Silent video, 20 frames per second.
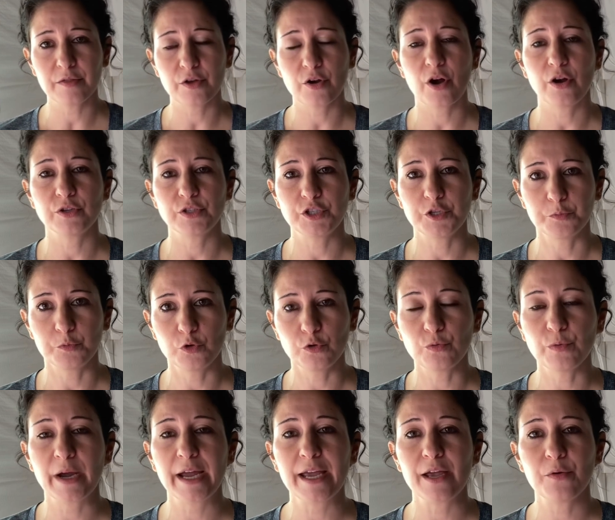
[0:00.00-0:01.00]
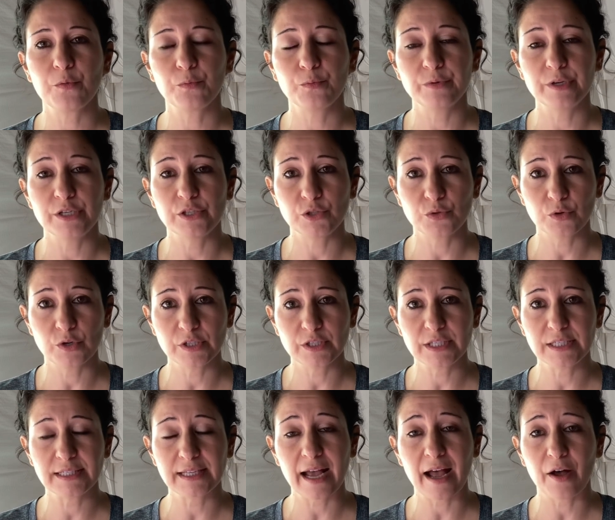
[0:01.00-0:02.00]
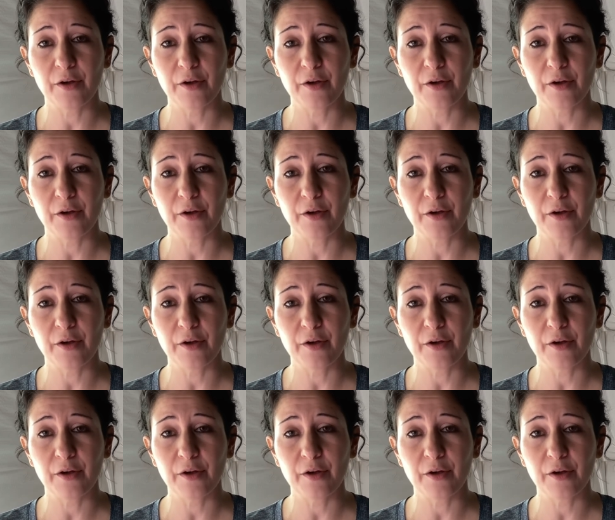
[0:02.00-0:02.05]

There are some great resources